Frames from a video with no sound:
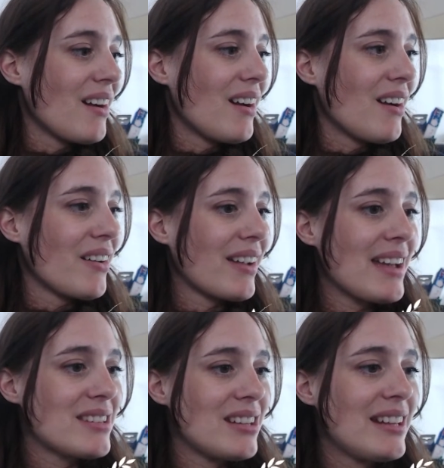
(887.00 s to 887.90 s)
Okay,
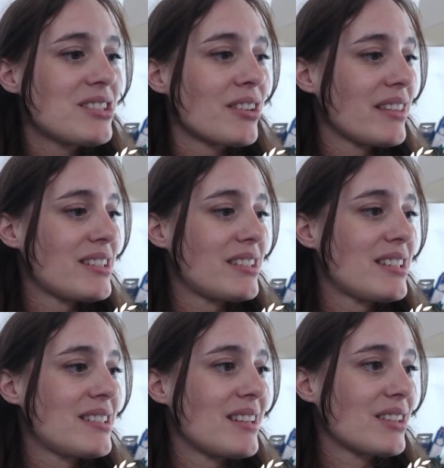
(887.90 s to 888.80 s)
so let's look at the
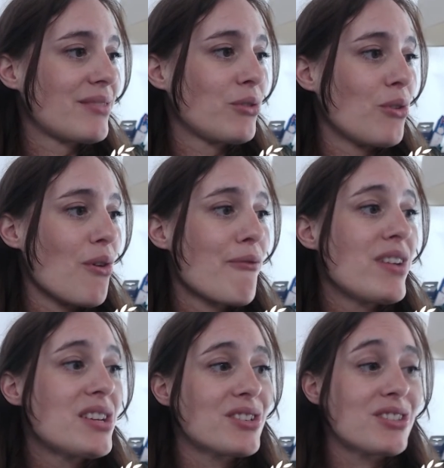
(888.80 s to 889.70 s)
statistics for
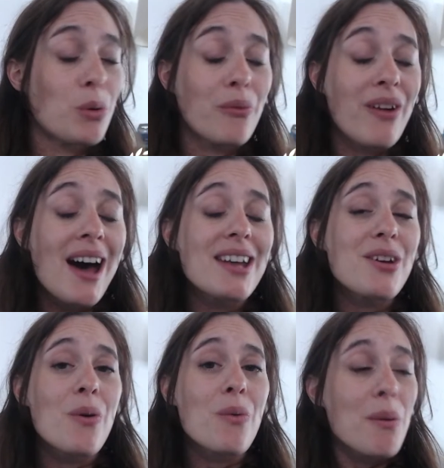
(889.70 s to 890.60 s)
features. So we've had
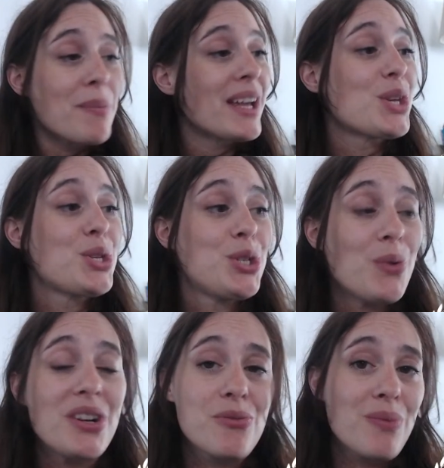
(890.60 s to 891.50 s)
a whopping
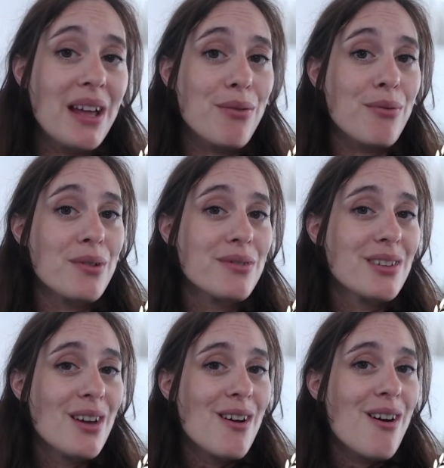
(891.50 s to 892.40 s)
200 playthroughs
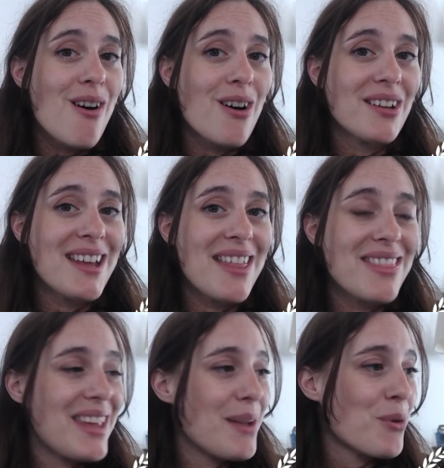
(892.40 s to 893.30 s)
on
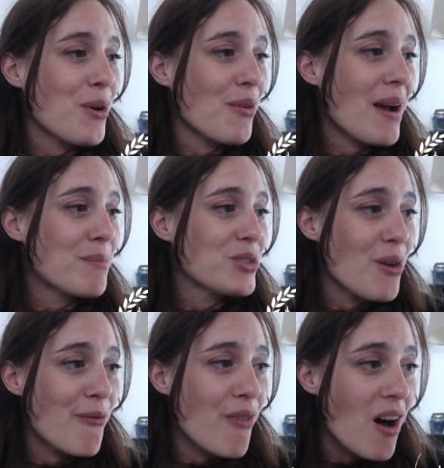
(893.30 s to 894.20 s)
the program so
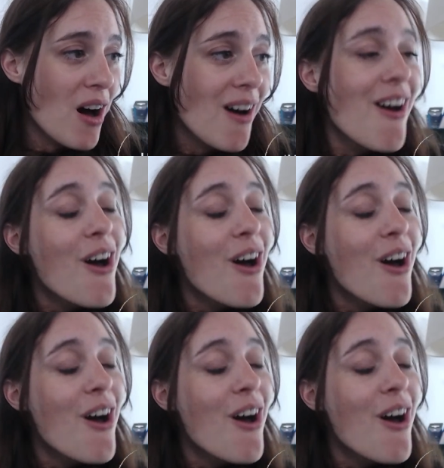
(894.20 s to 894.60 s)
far.